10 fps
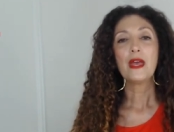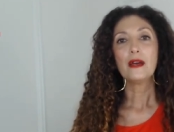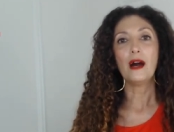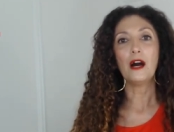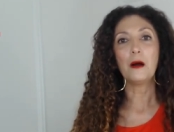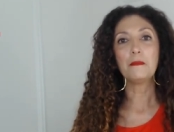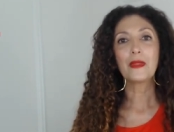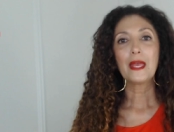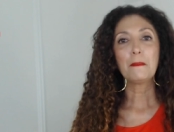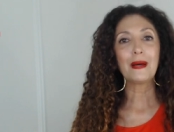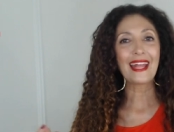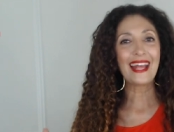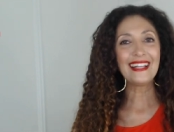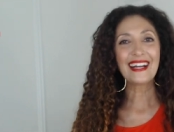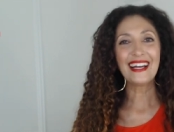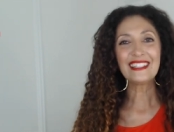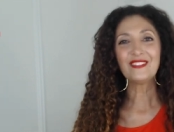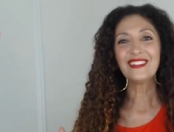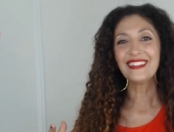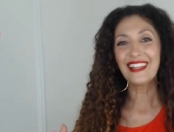Um, but any kind of
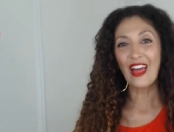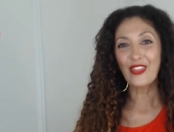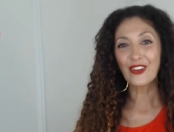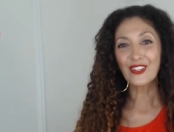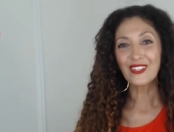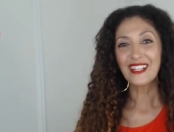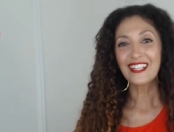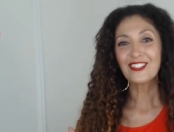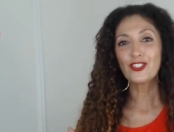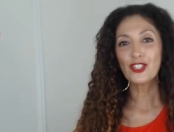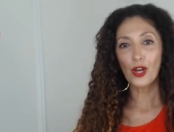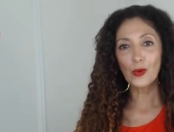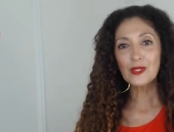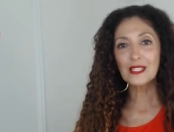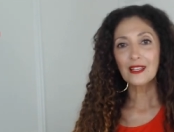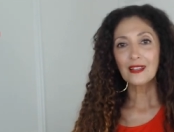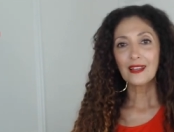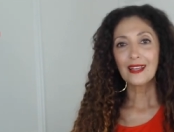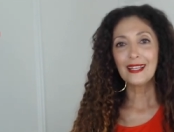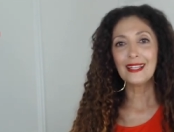leather tote
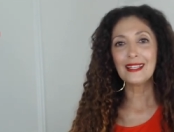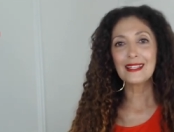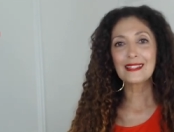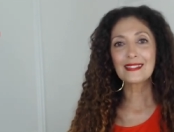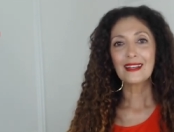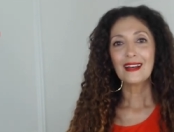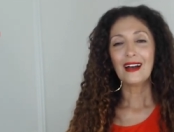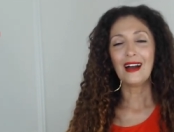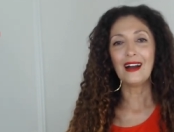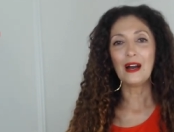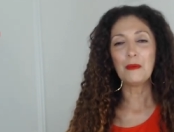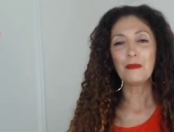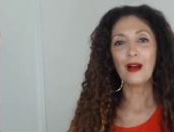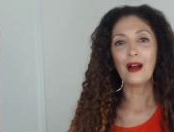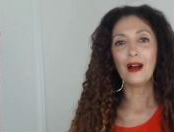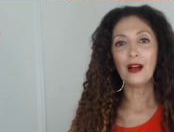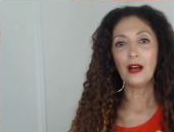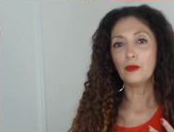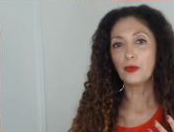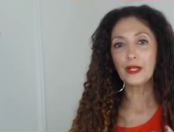is um,
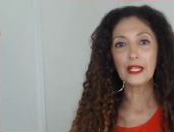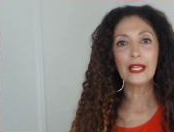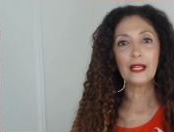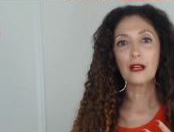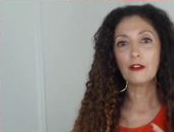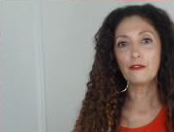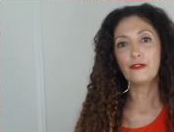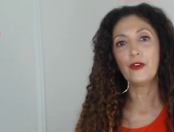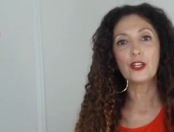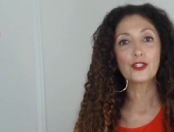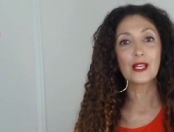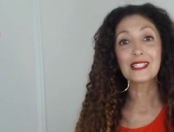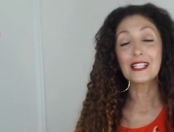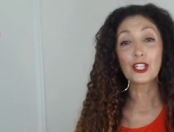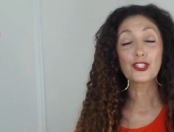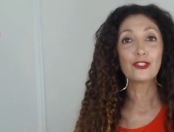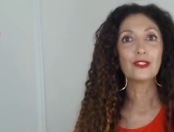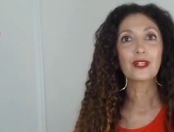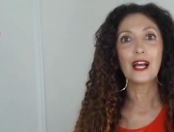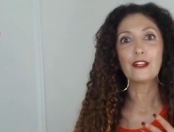a really
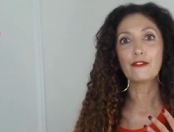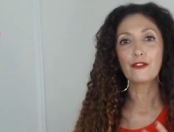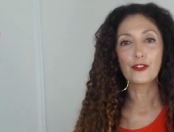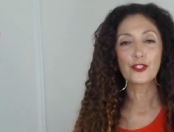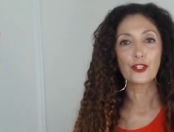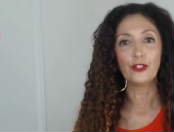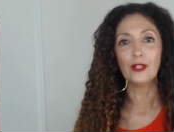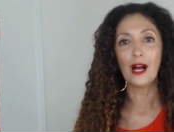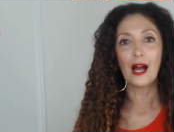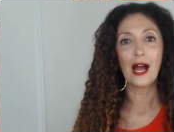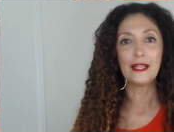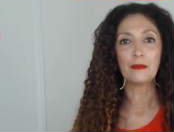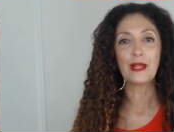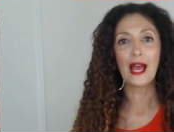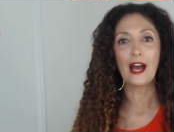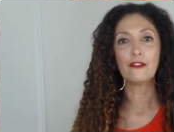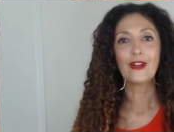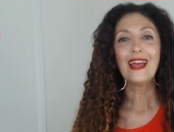essential kind of versatile item to have.